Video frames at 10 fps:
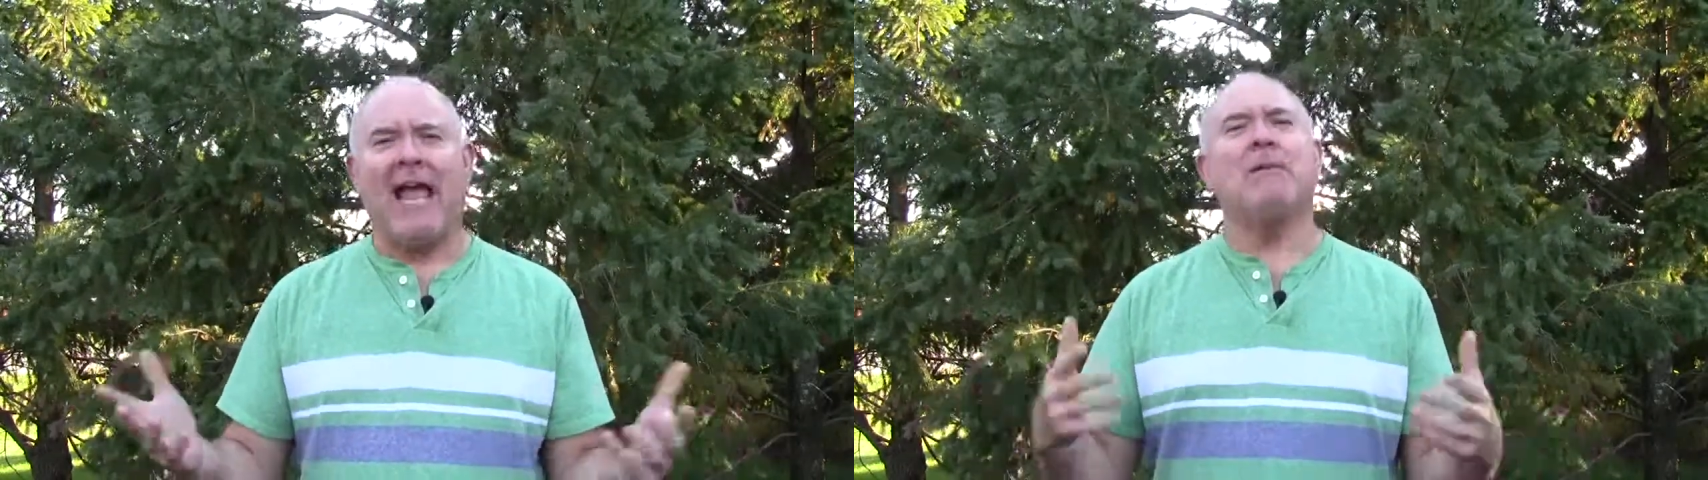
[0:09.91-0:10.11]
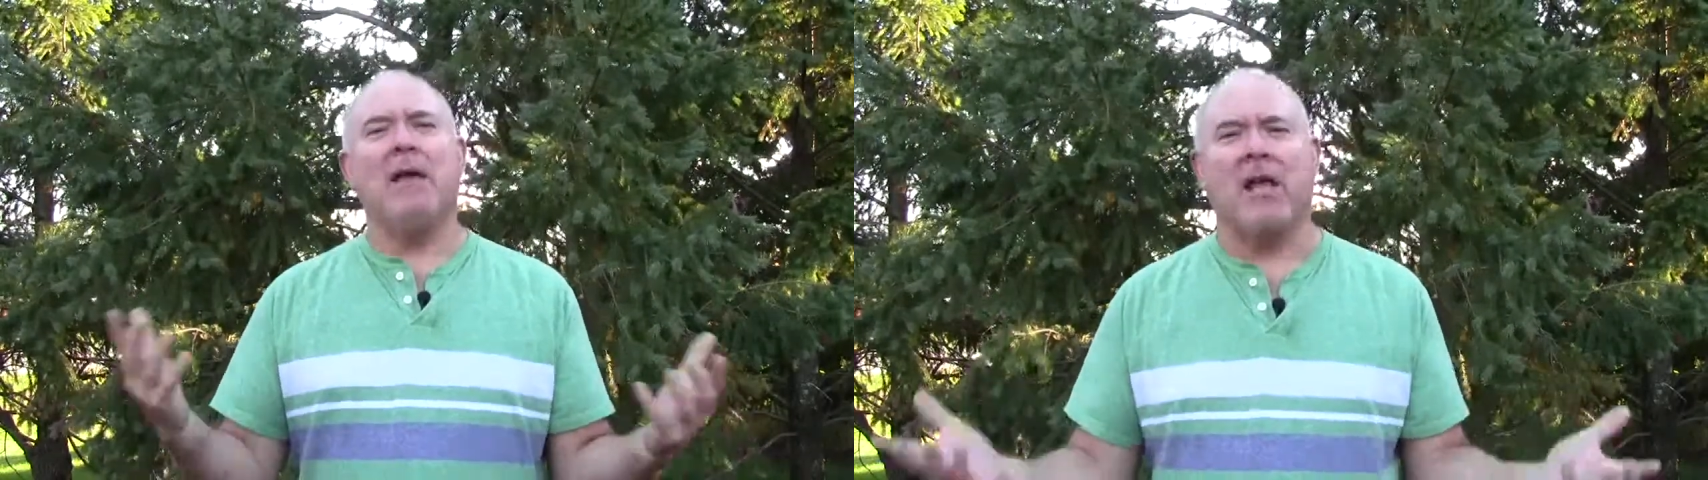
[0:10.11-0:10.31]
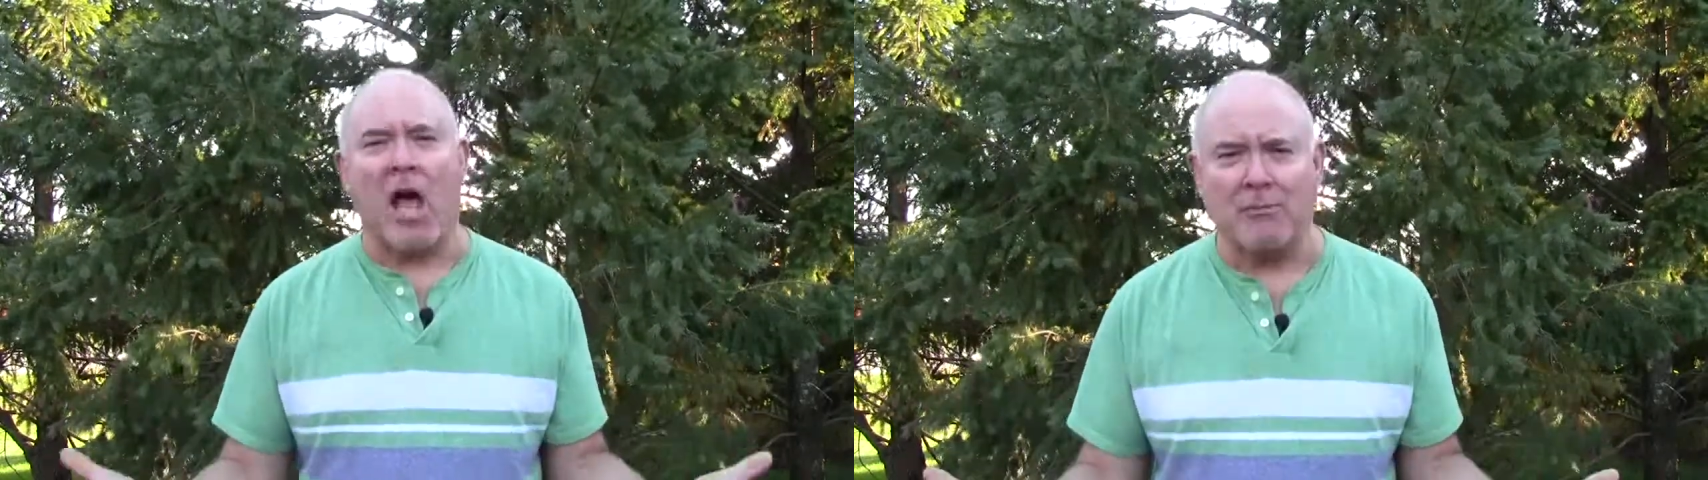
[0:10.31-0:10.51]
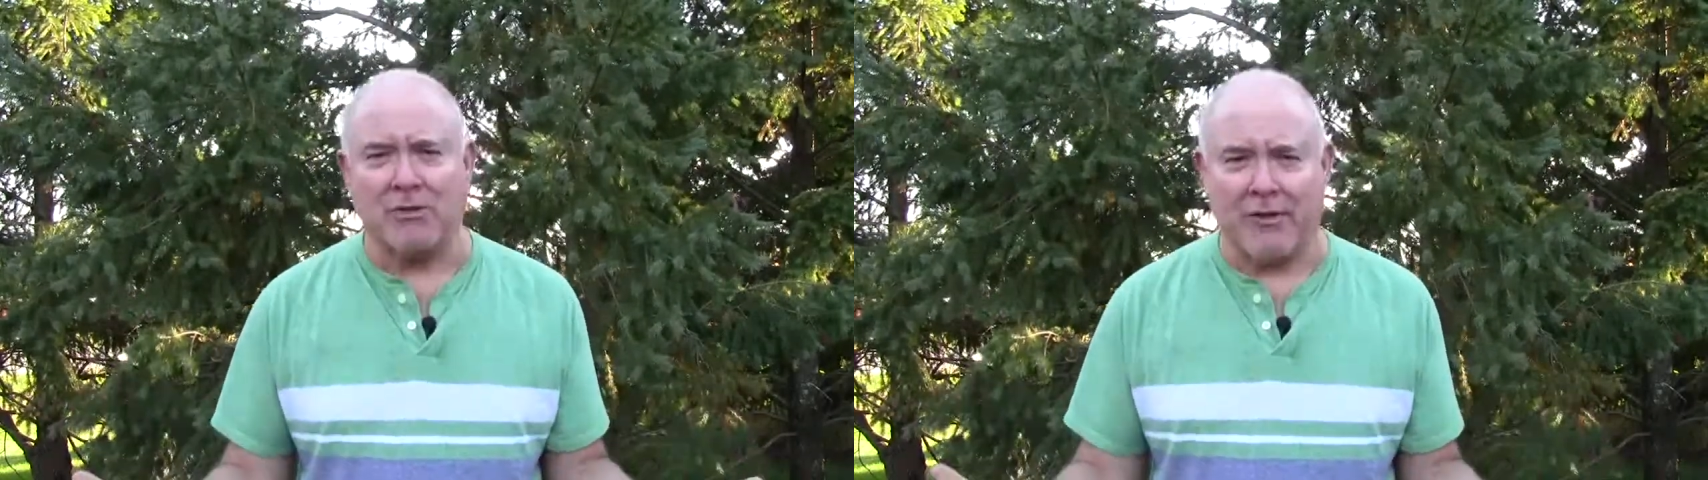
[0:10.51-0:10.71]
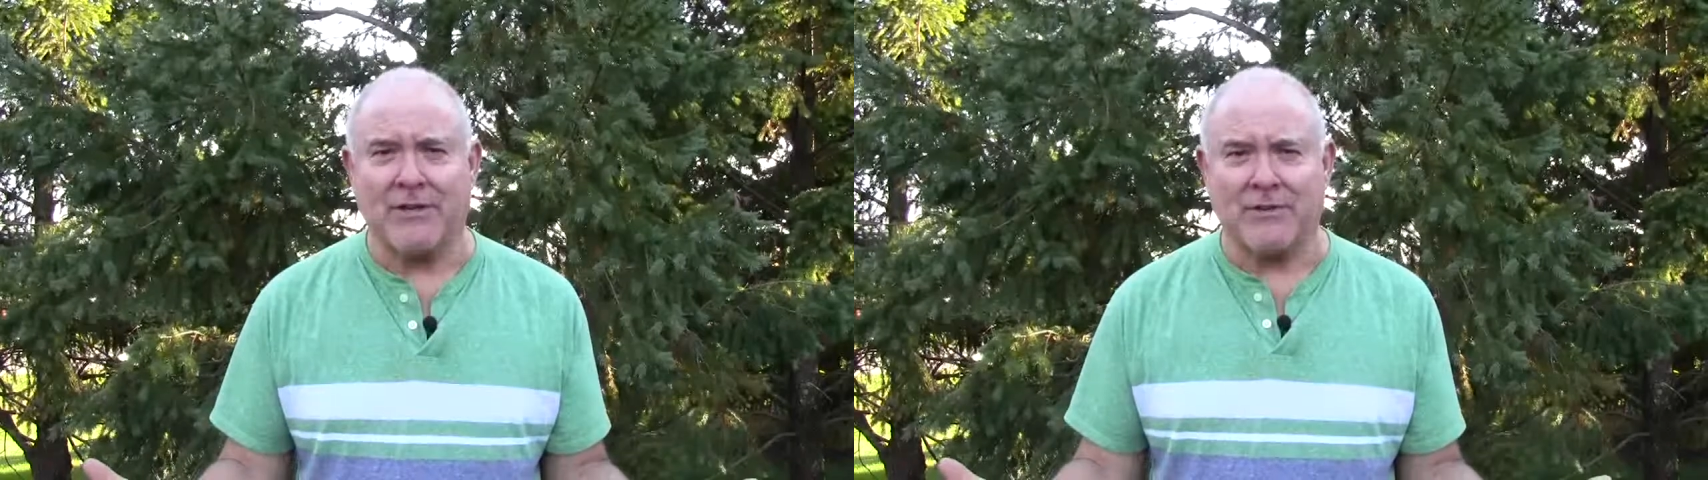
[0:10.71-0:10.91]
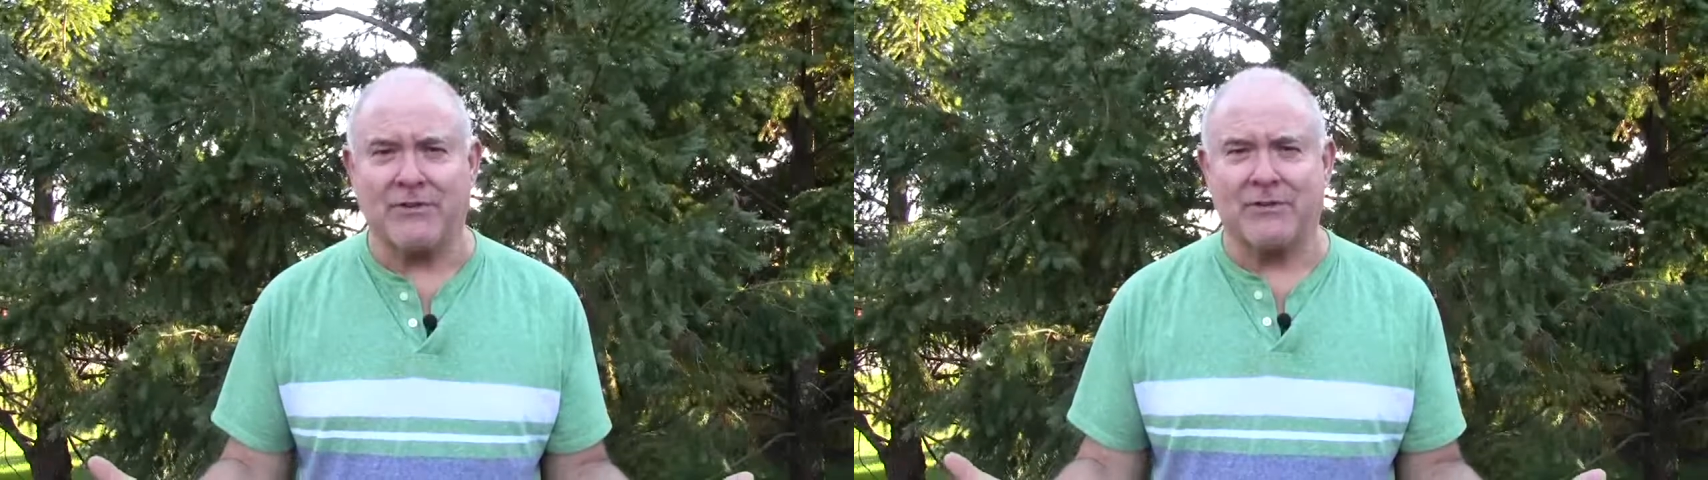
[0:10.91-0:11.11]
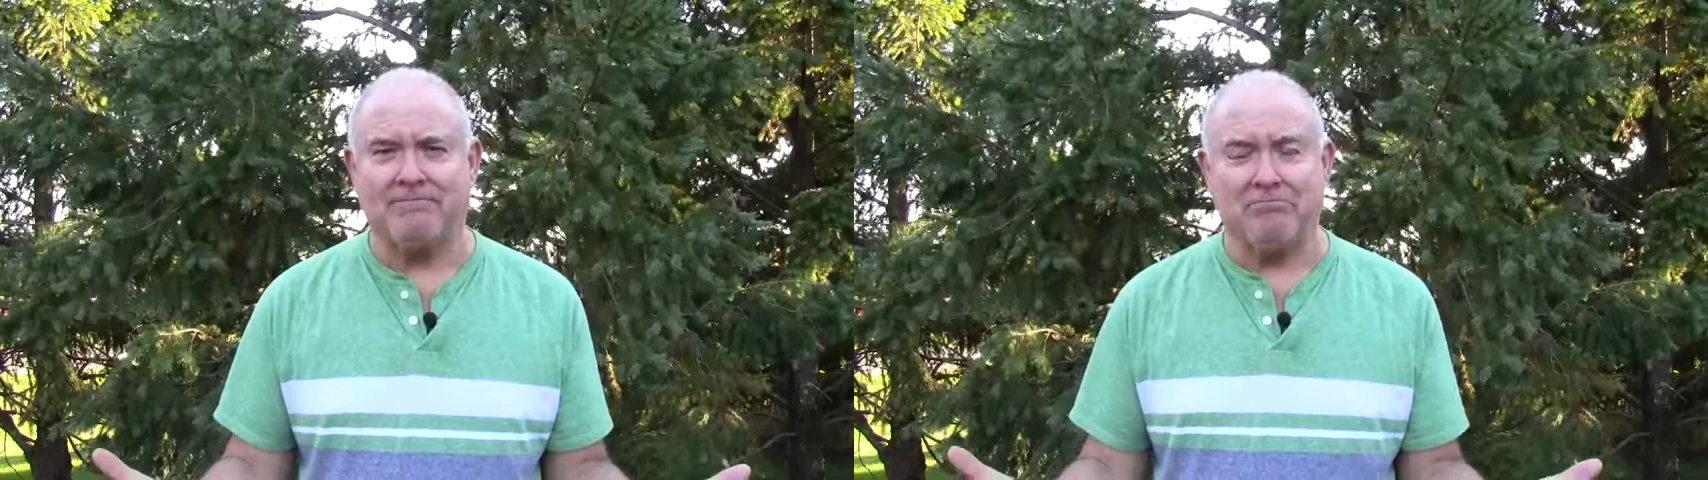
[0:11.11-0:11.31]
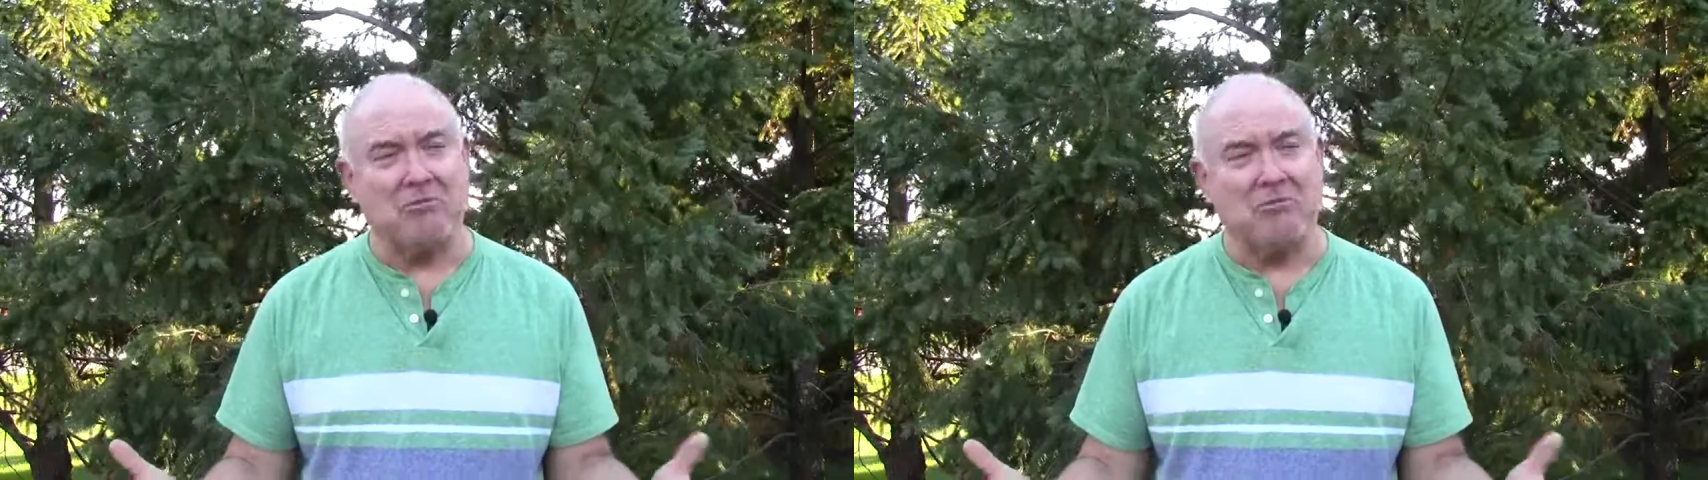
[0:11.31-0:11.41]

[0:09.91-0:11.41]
and make observations,